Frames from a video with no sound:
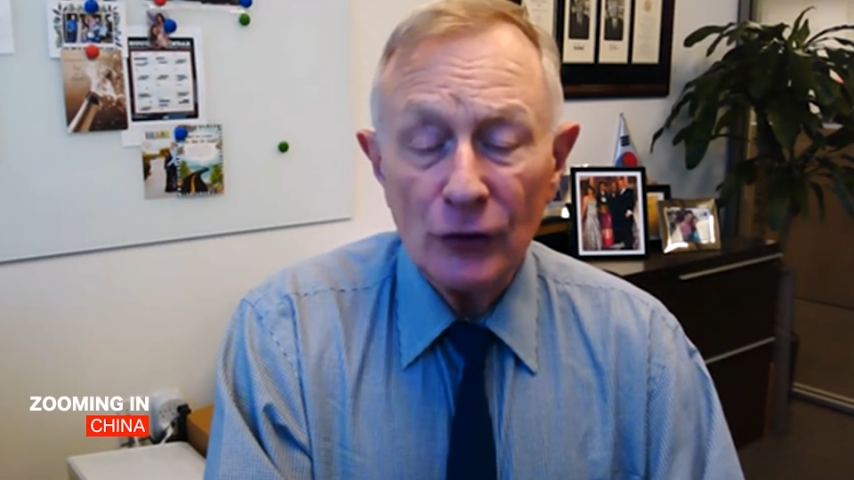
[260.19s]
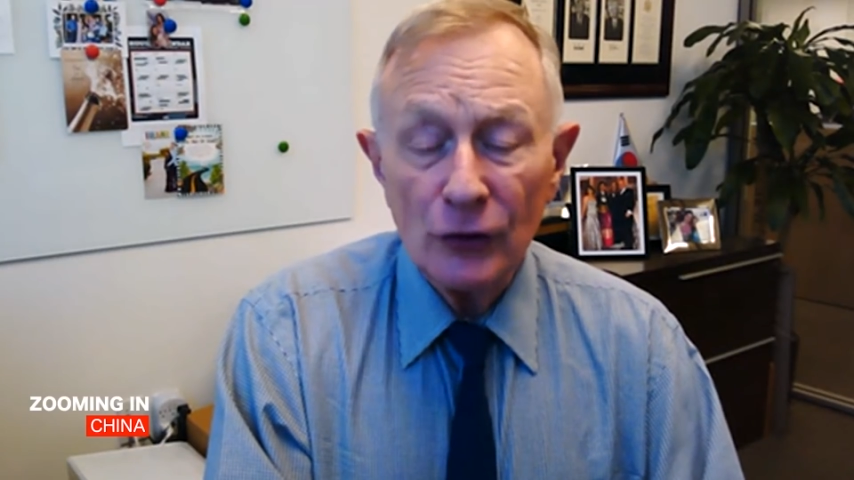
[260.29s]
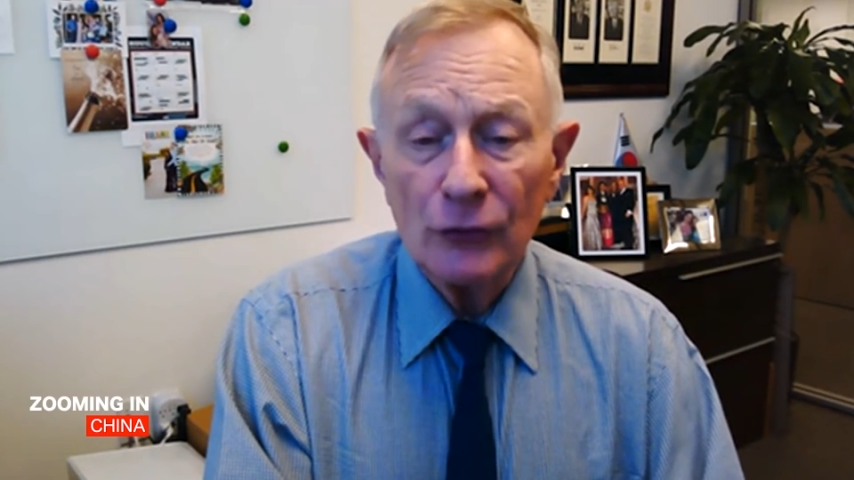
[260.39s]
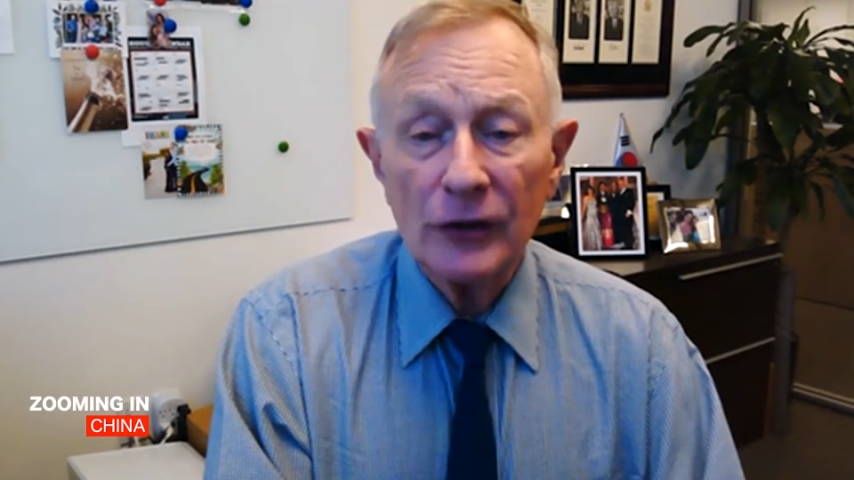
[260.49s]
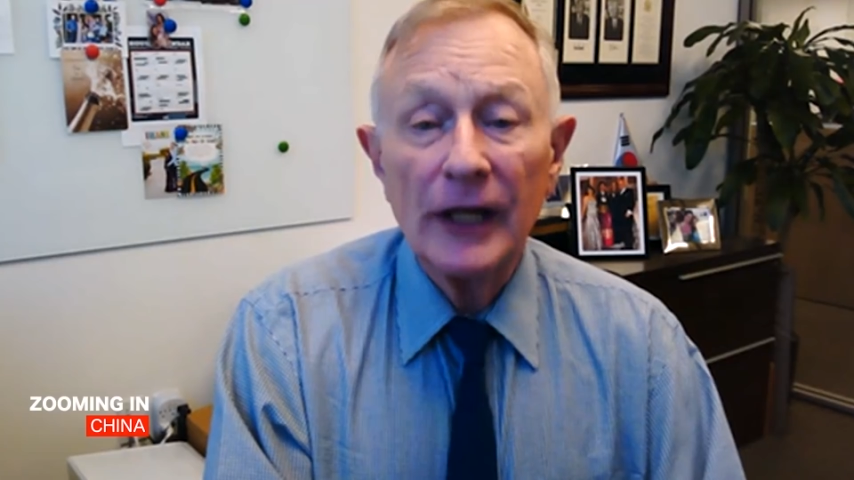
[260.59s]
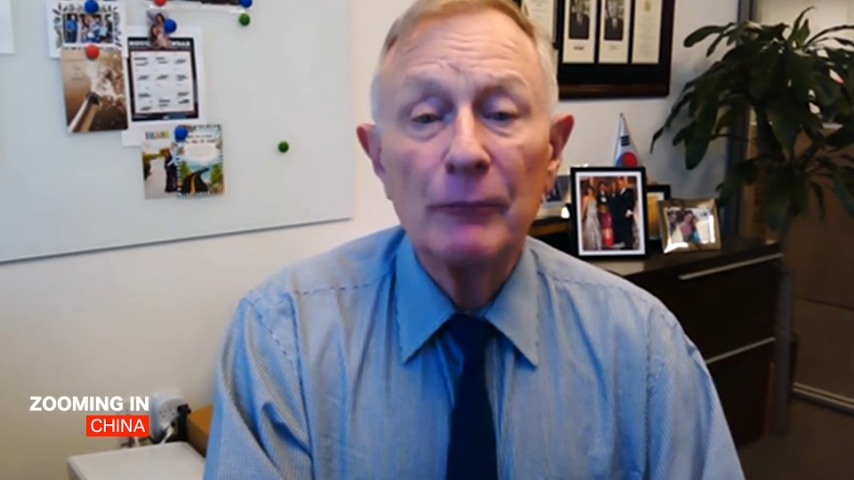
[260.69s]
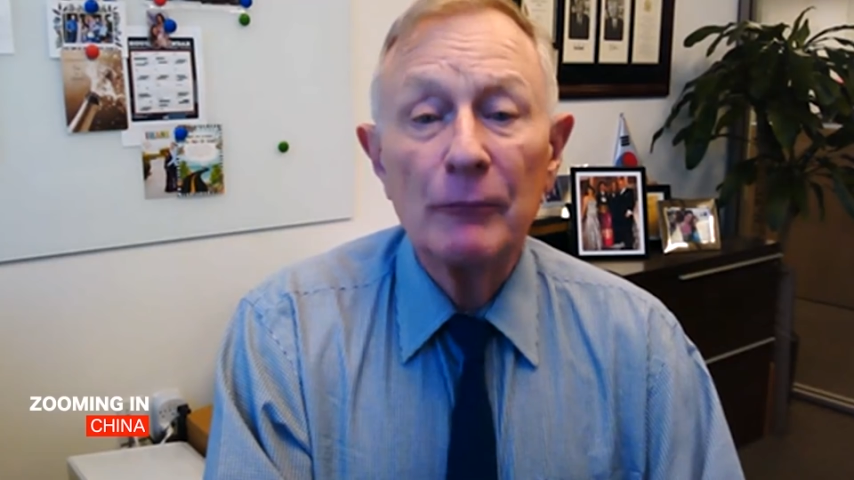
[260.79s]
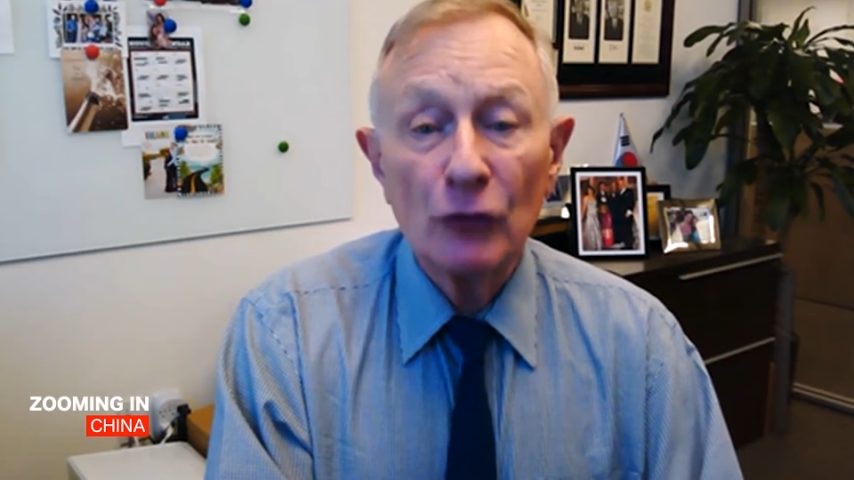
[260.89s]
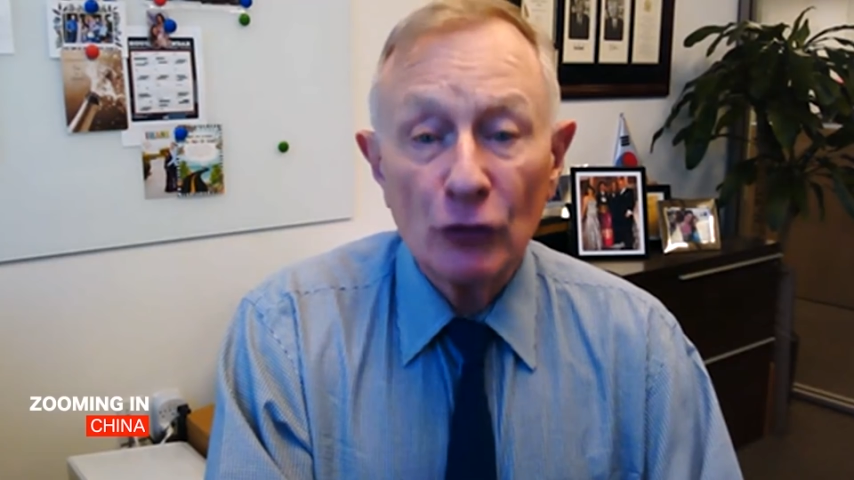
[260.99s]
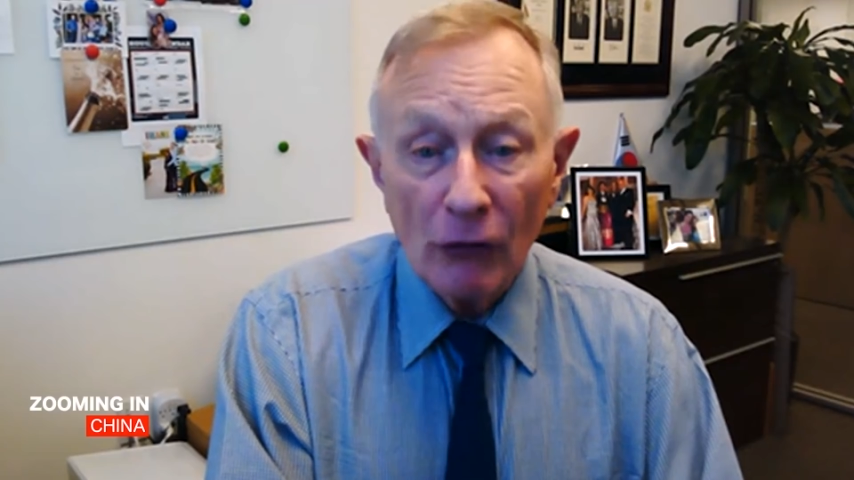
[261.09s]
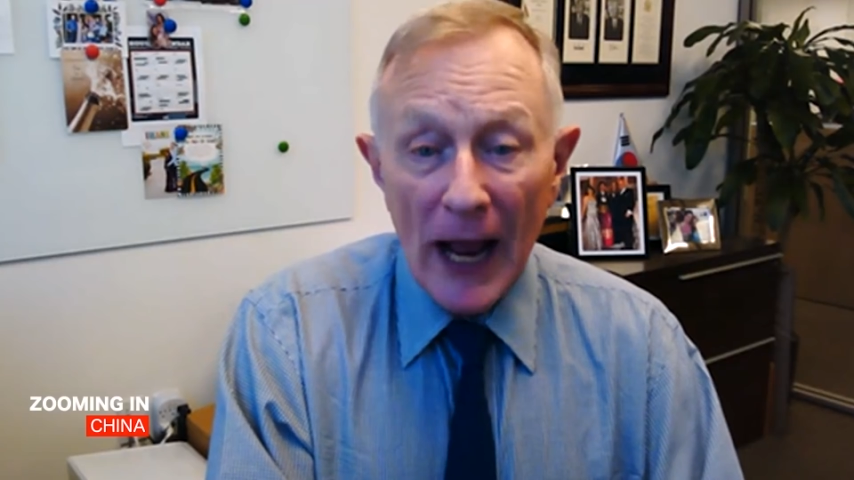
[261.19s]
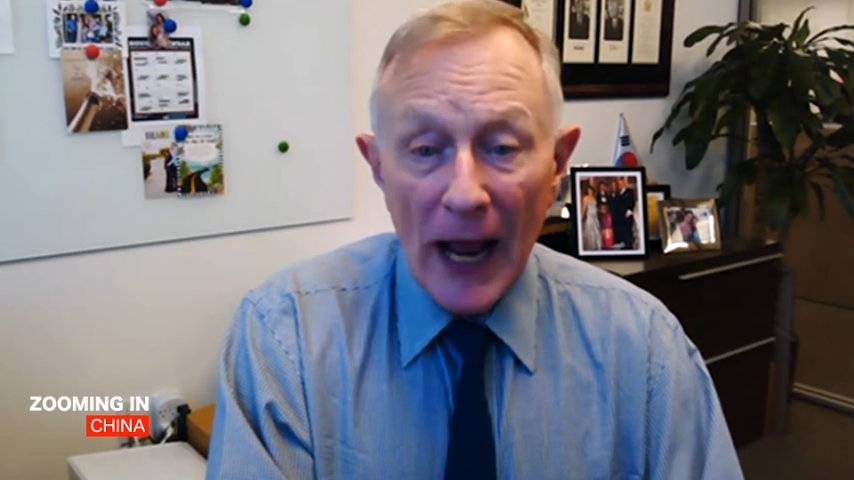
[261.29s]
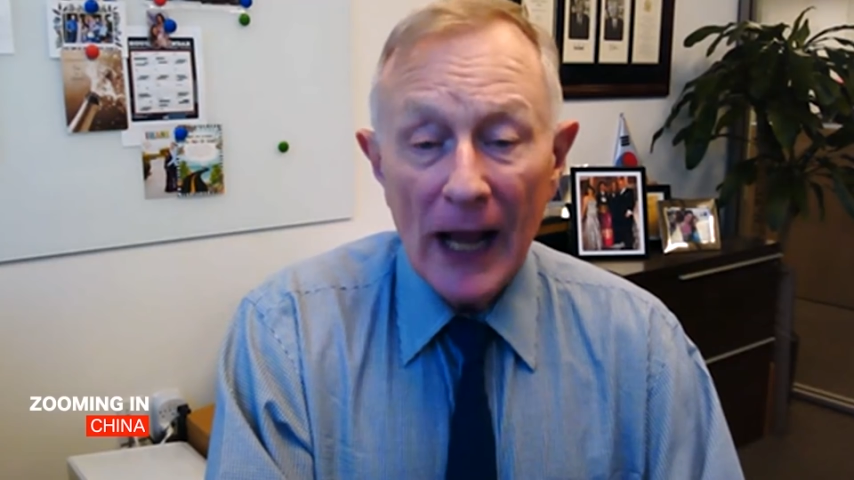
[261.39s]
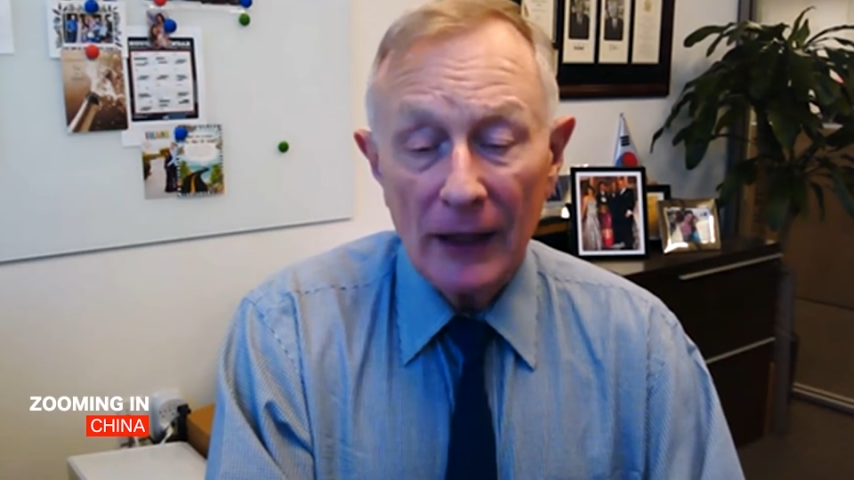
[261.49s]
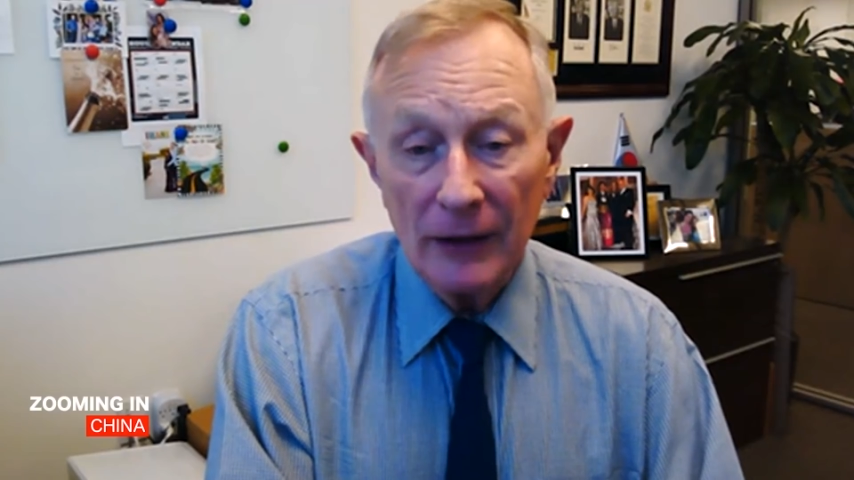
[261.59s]
used to keep
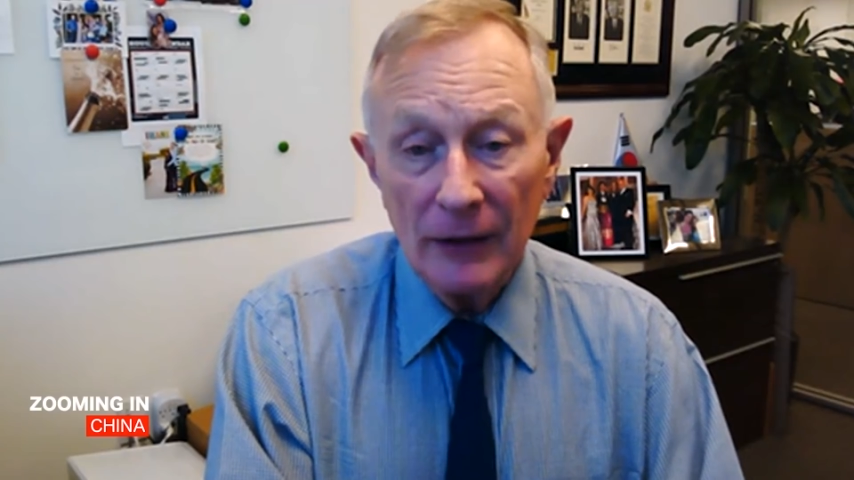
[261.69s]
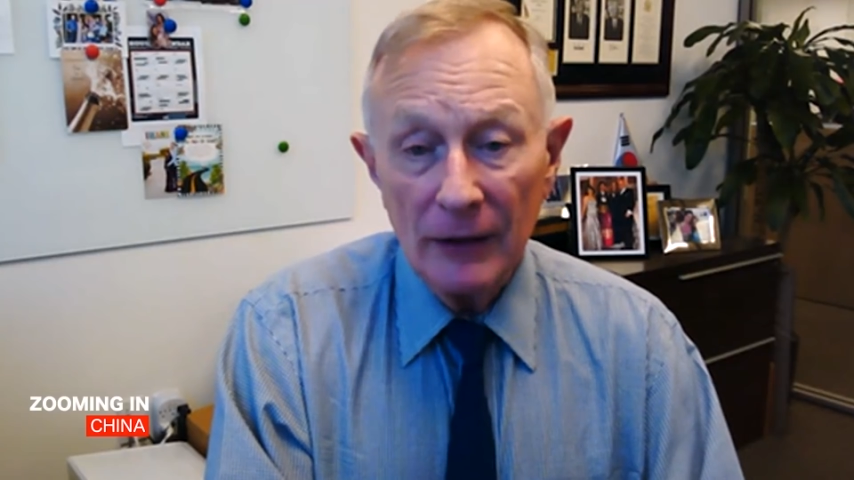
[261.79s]
track